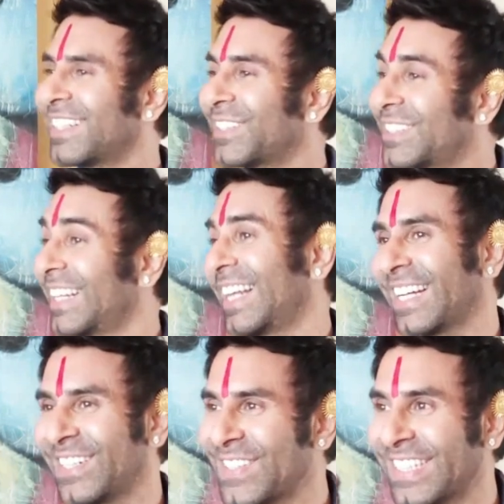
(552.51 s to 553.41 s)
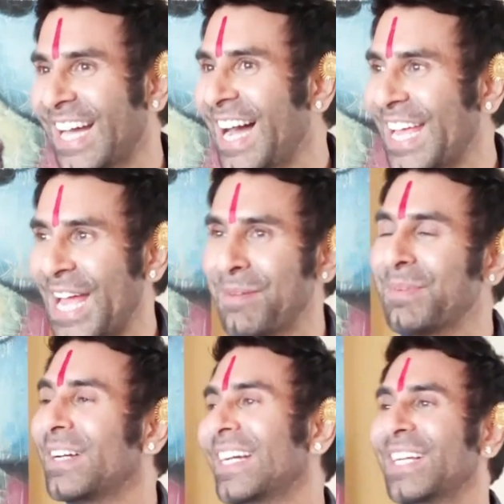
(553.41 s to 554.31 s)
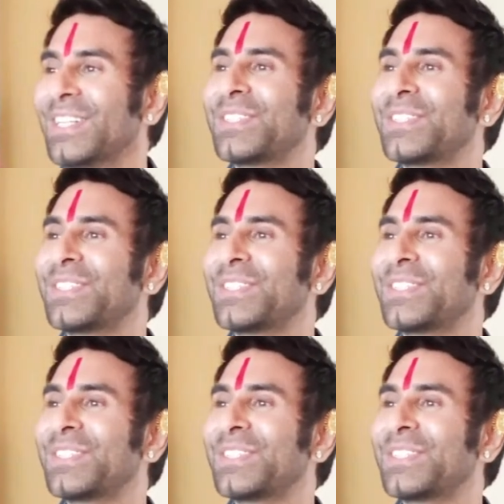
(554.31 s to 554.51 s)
It looks like that. I says, yeah, I am.